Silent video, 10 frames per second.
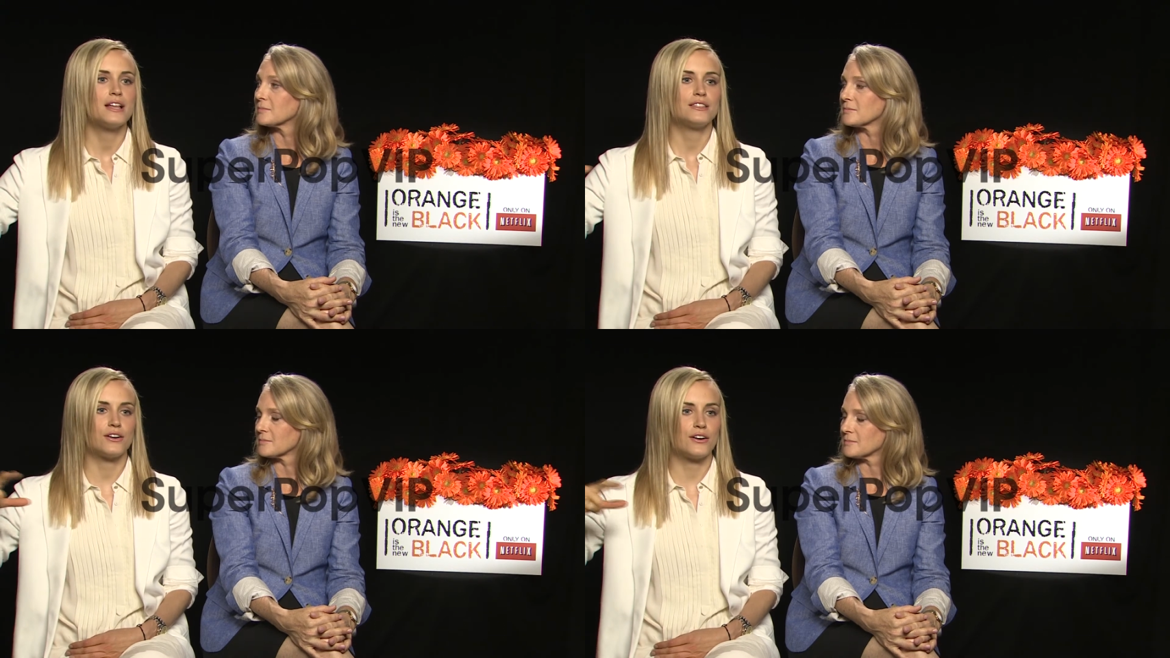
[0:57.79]

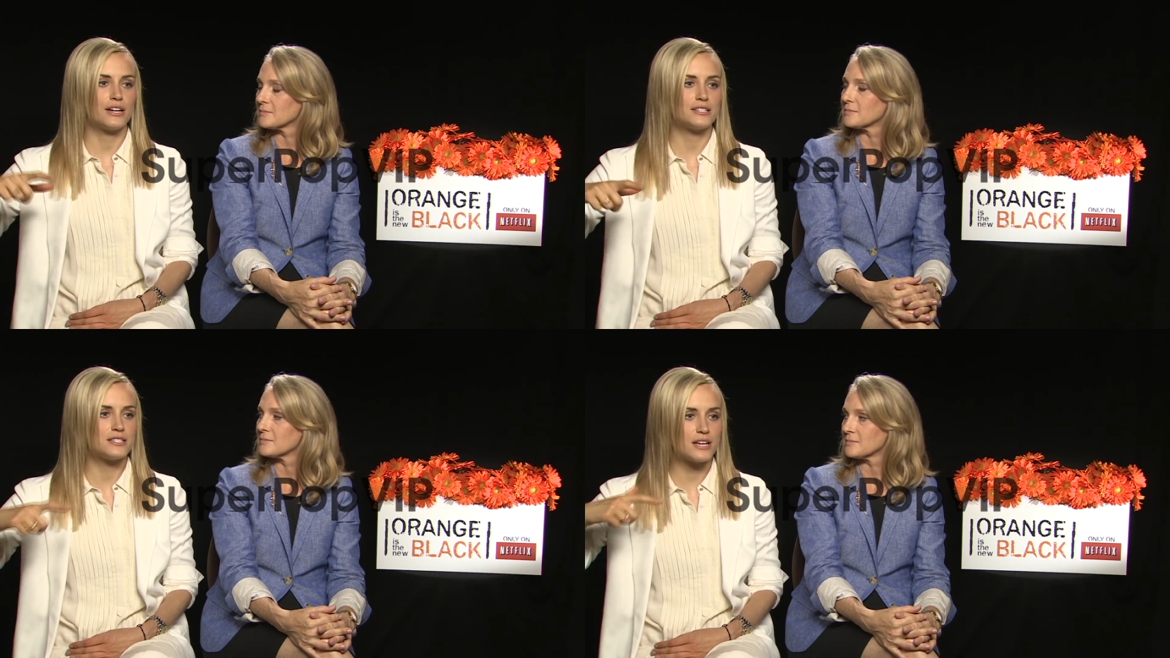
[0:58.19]
Speaker 1: there
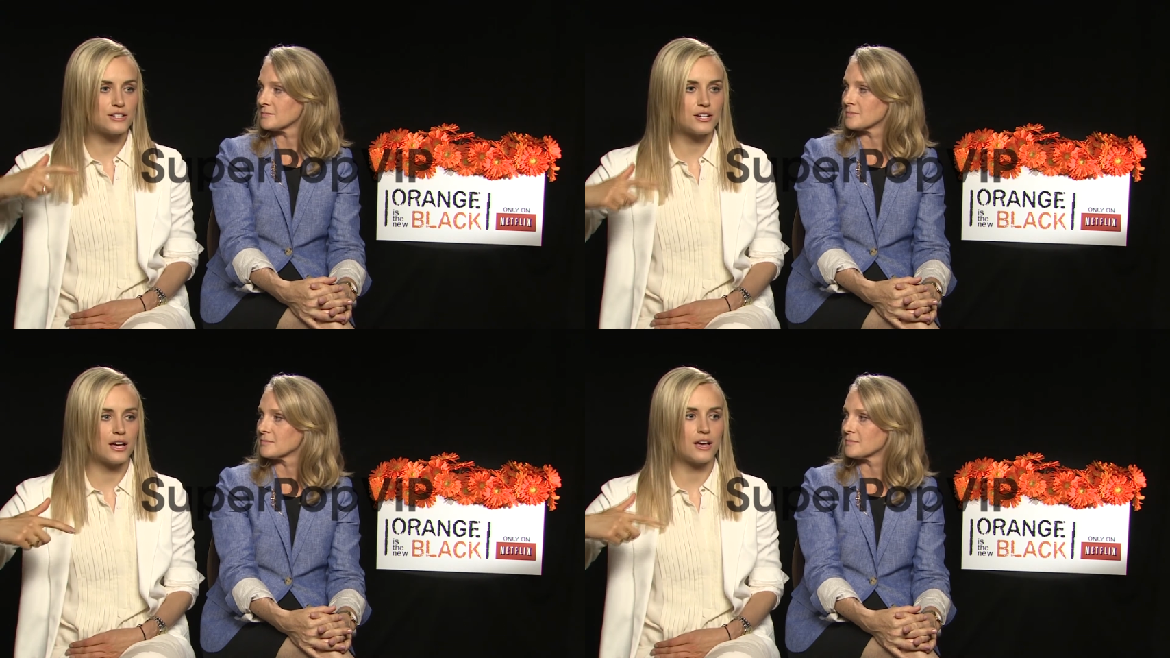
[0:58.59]
it's
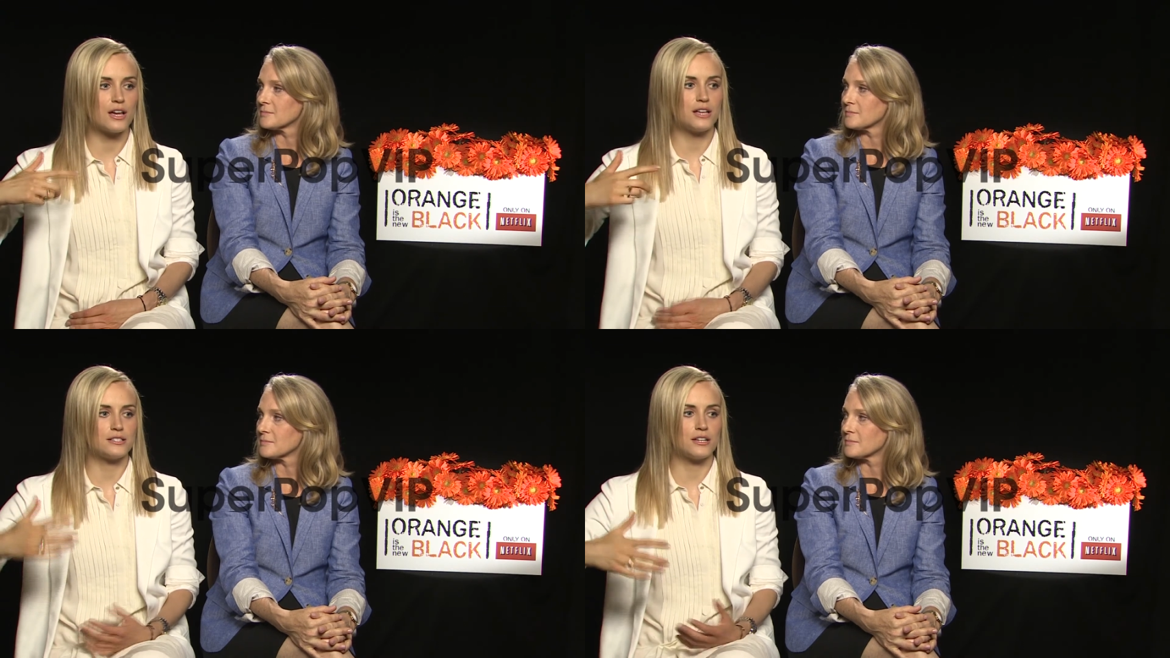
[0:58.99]
such a
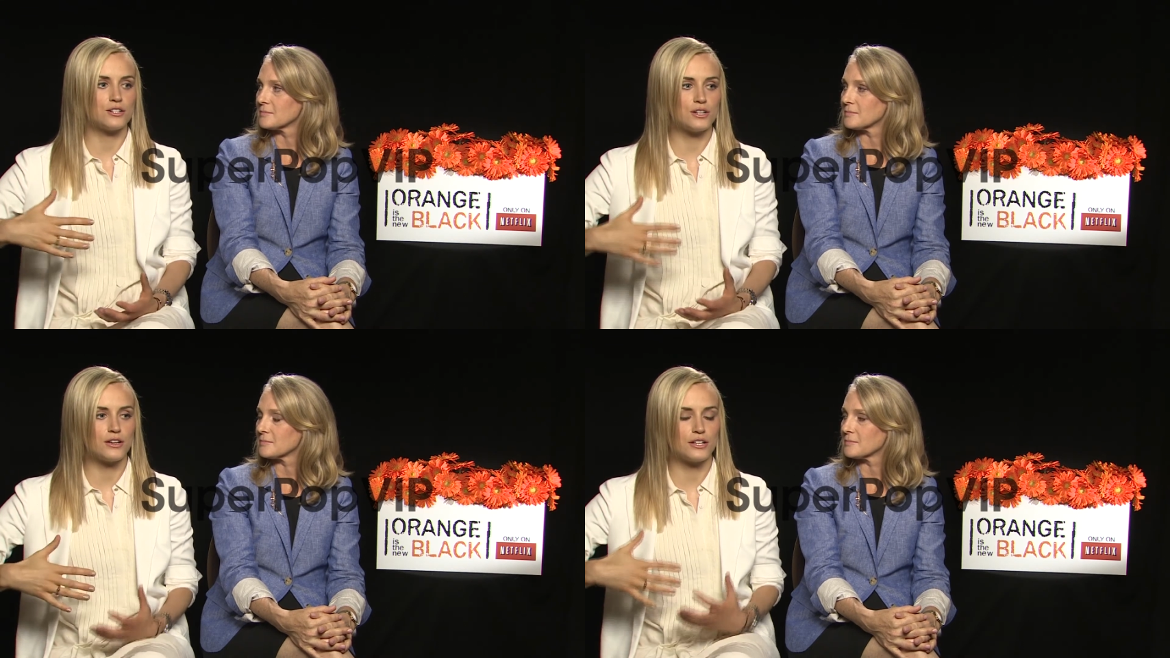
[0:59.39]
it's
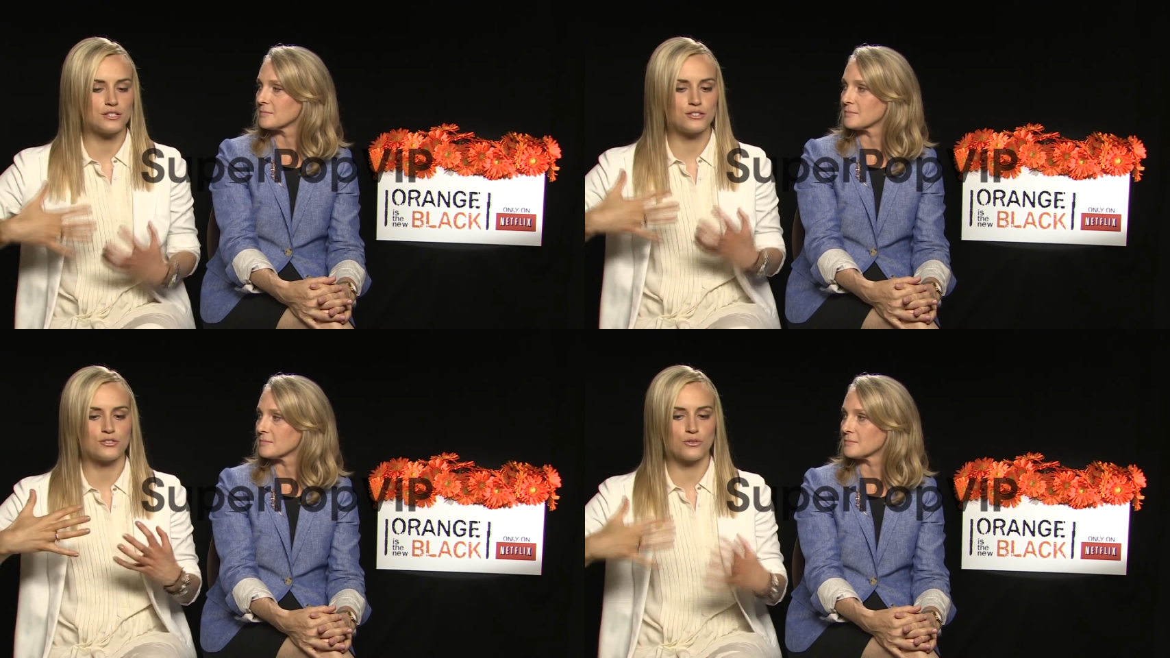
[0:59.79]
such a it's
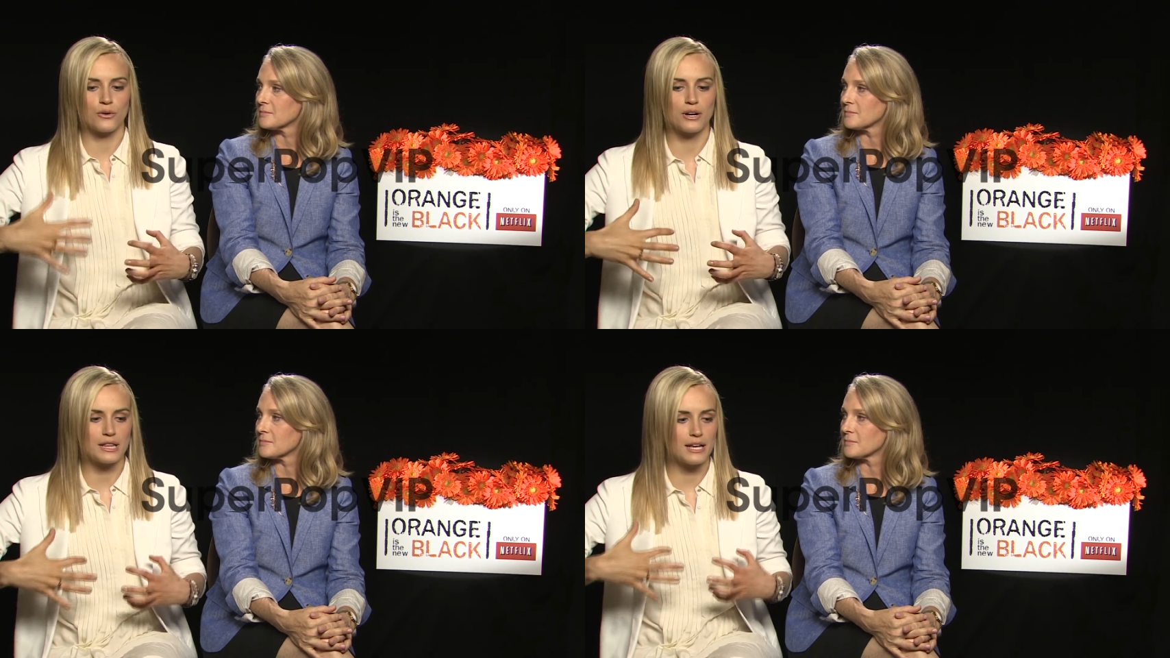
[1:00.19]
a
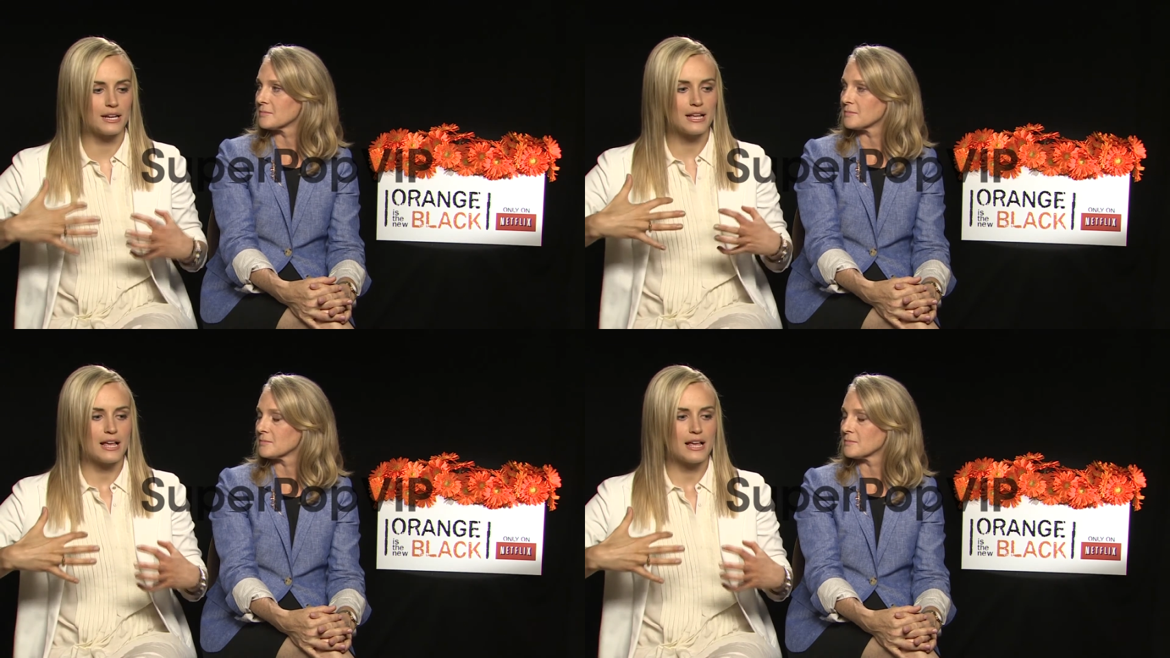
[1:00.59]
story that